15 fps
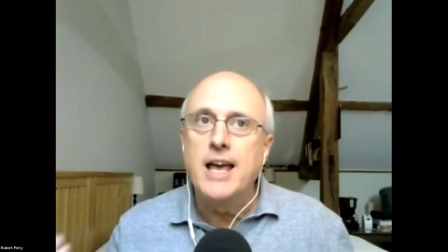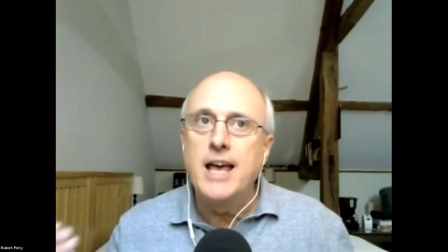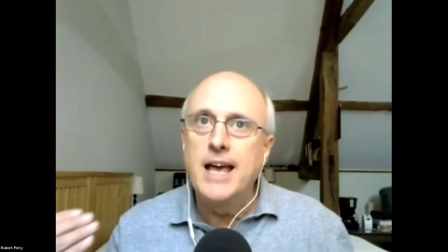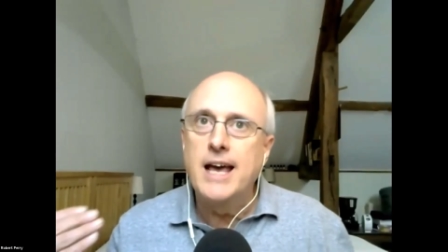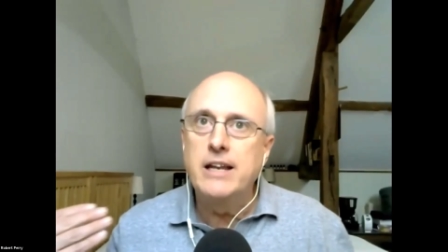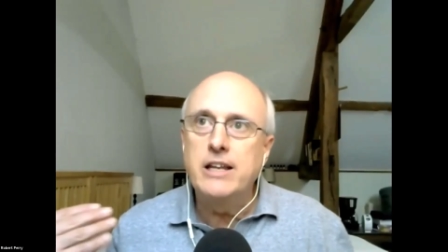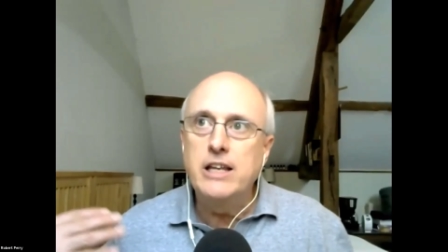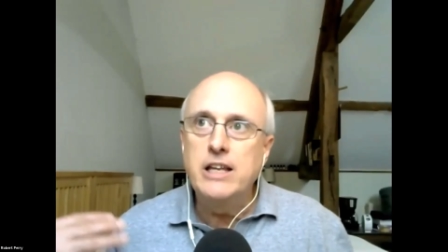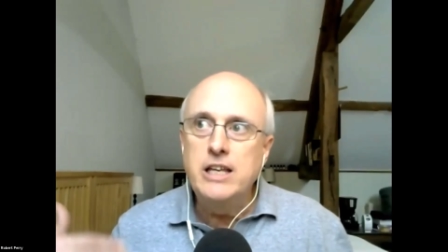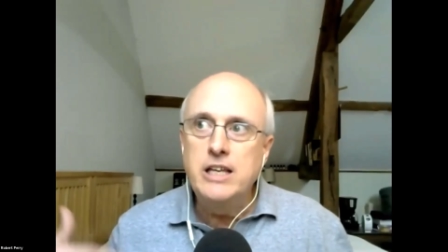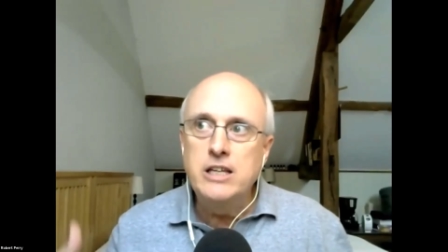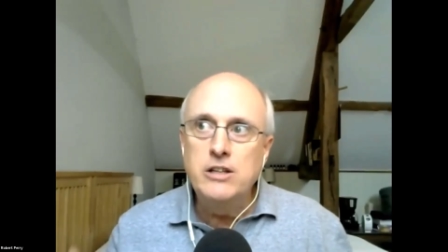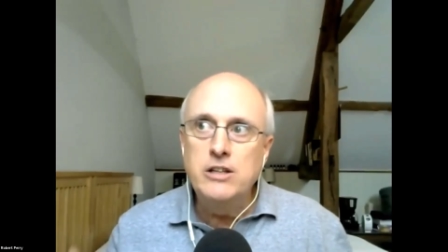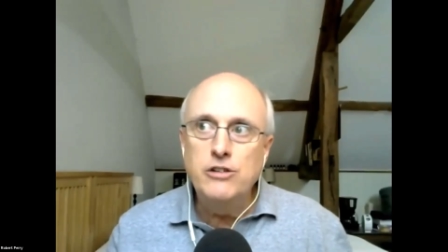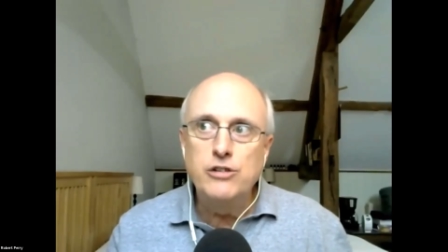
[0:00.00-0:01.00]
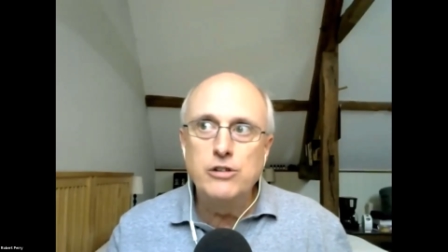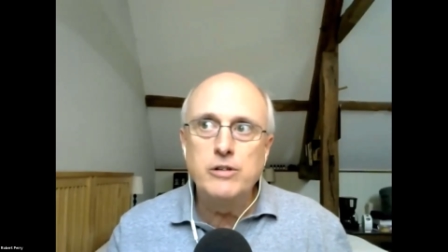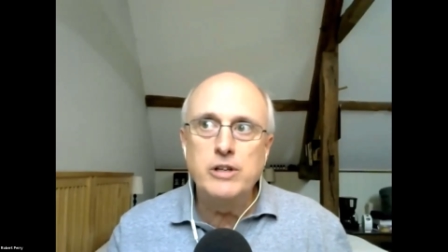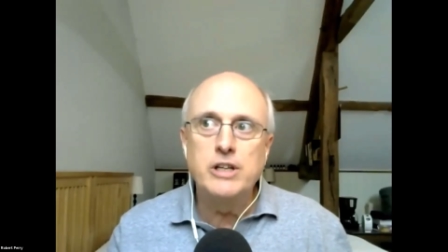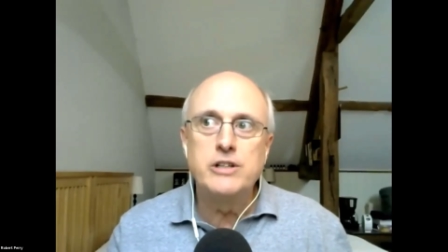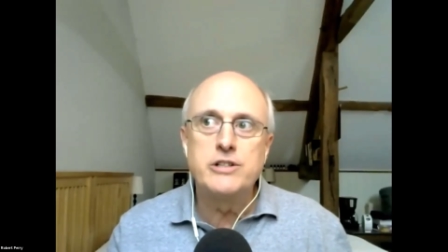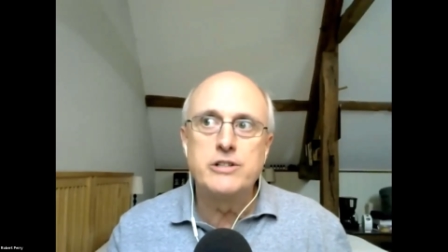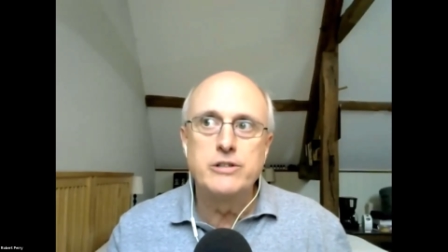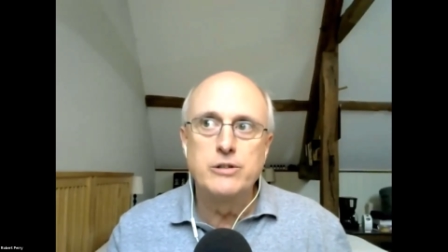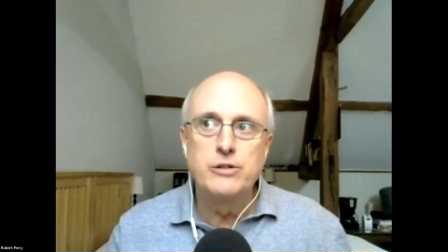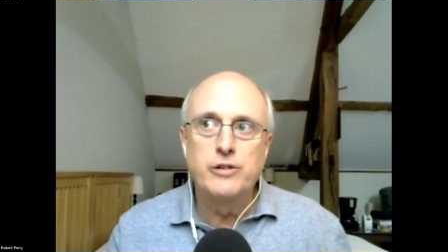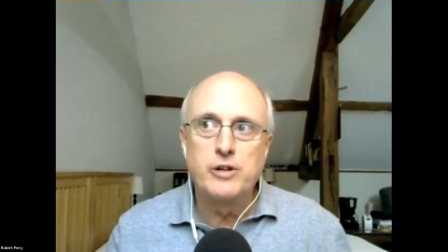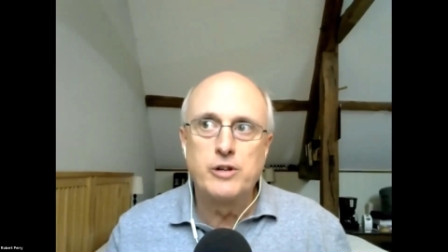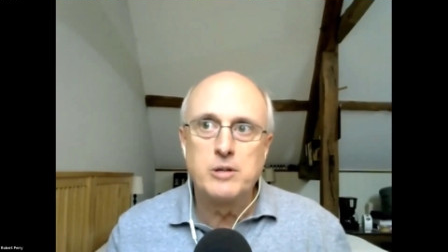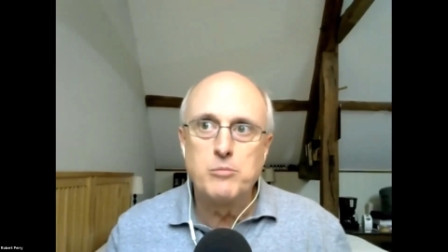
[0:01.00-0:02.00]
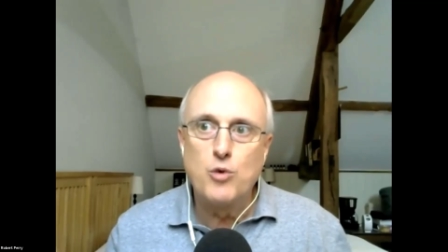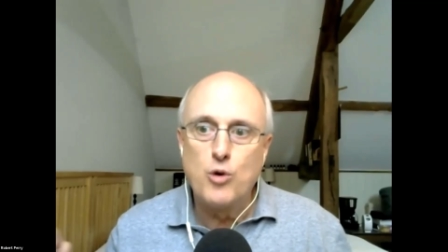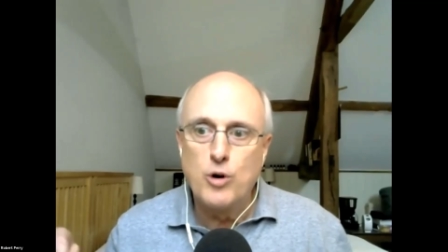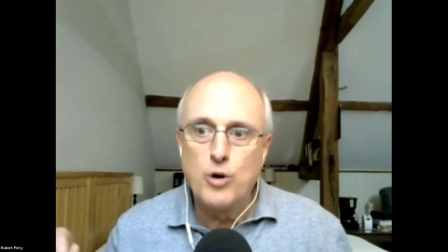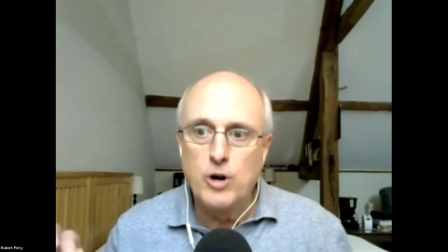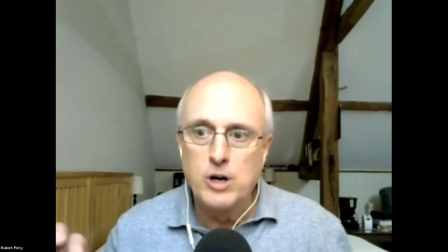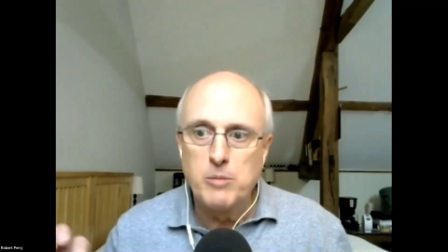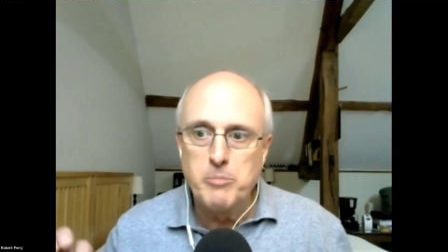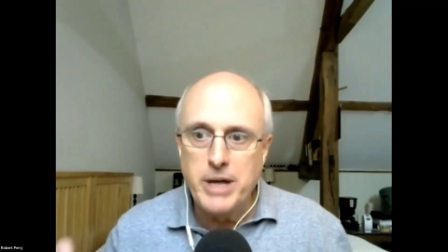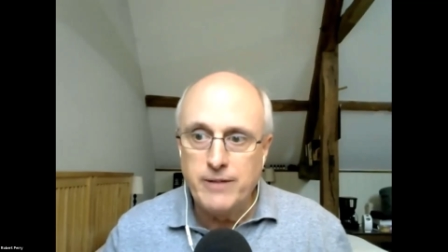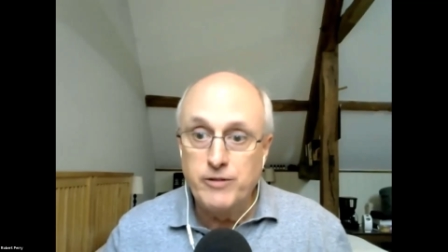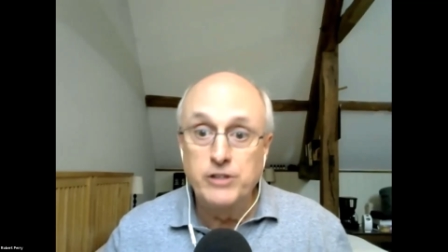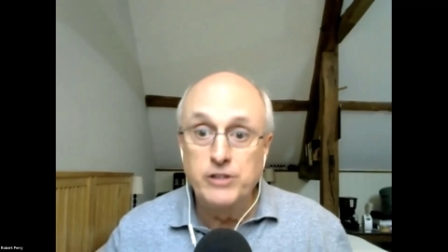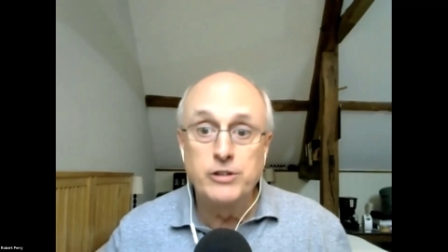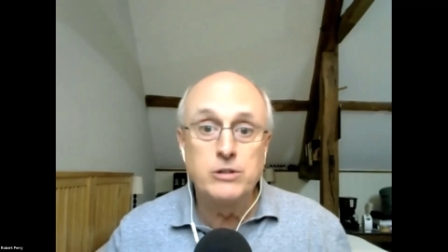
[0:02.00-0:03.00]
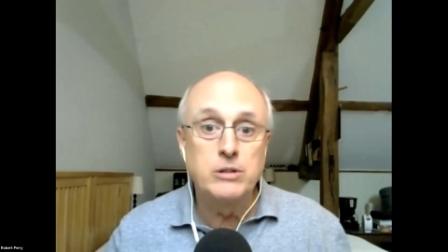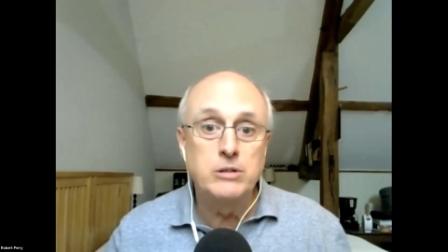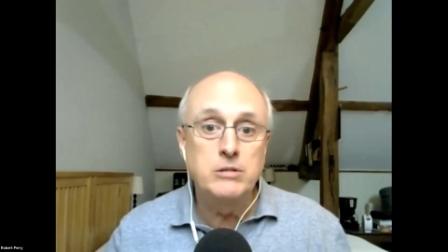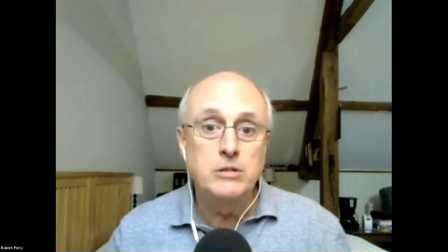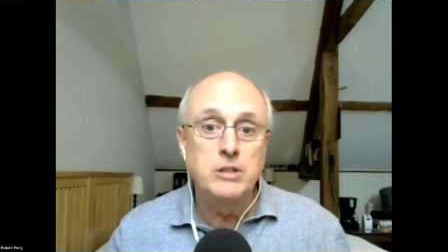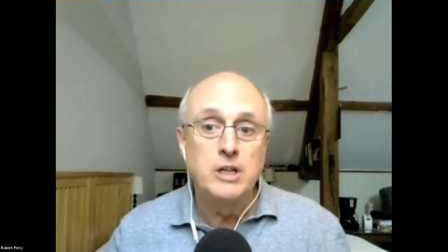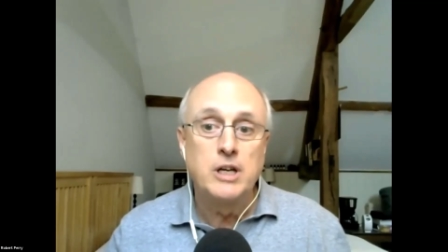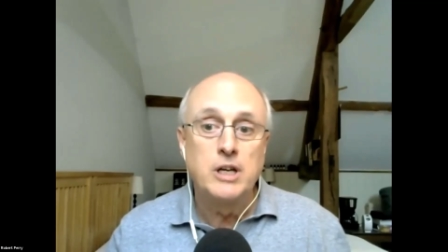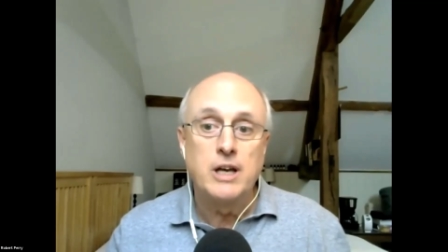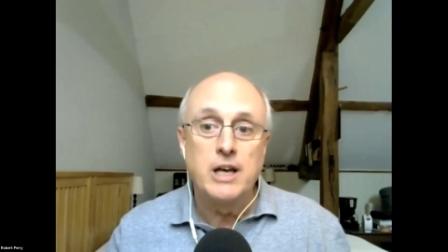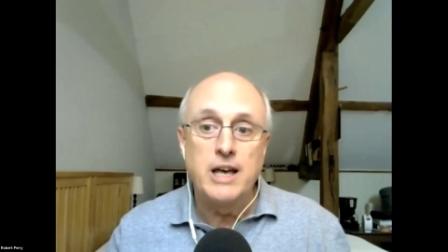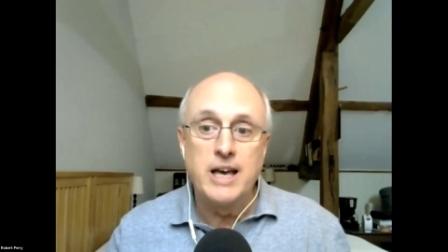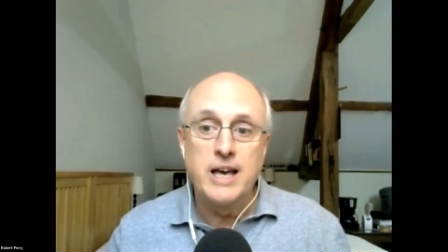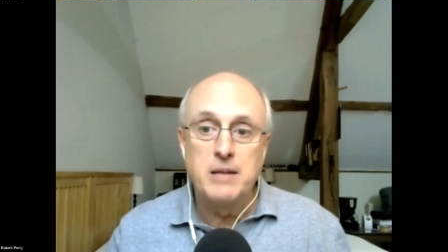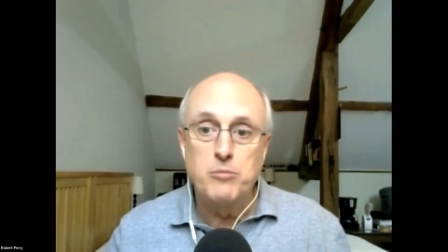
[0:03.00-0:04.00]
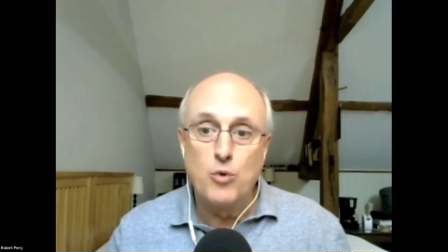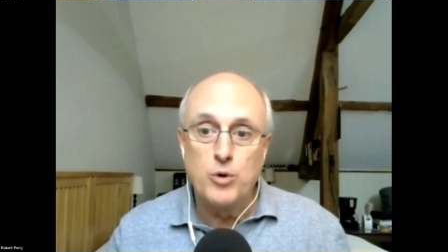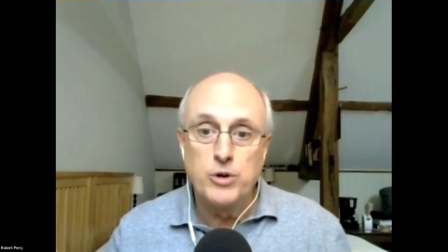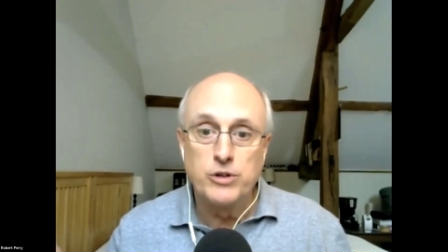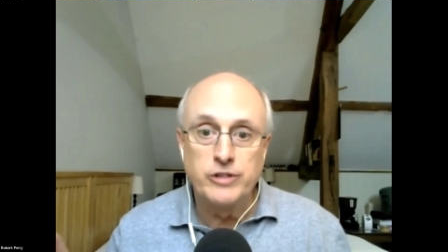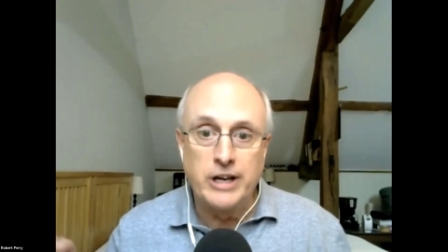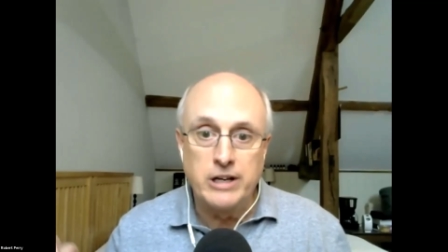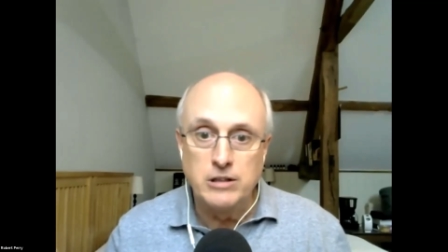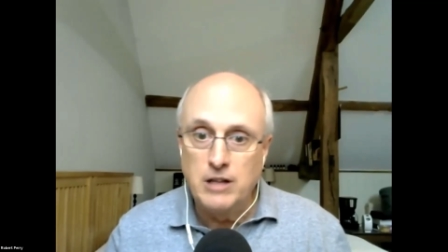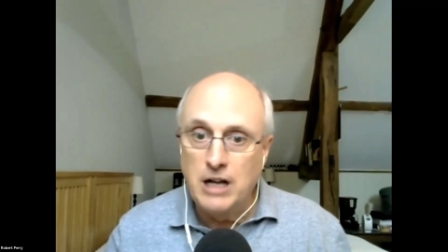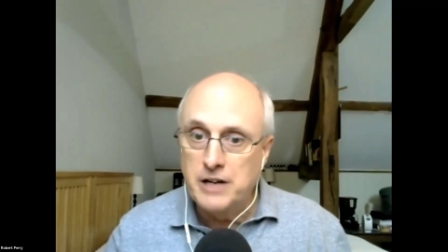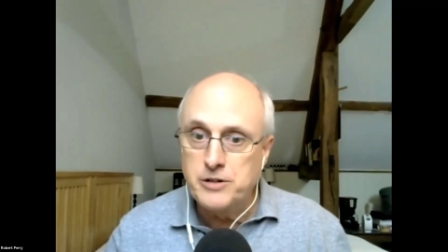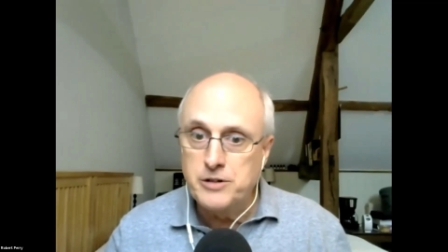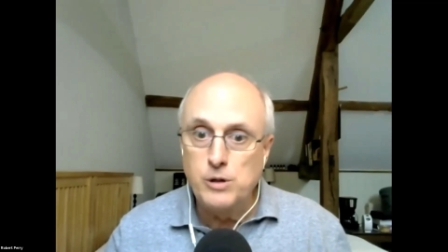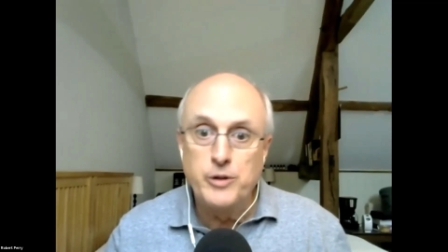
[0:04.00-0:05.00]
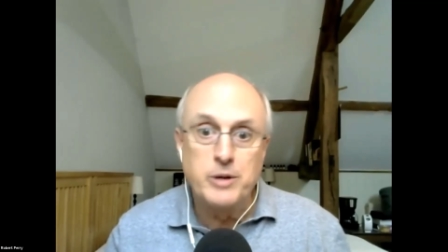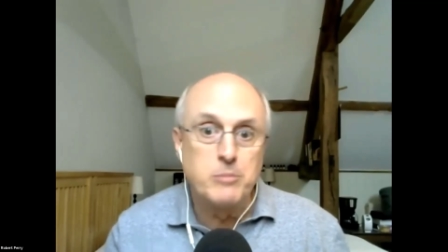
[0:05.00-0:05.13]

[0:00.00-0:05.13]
and into issues that are more metaphysical and more psychological.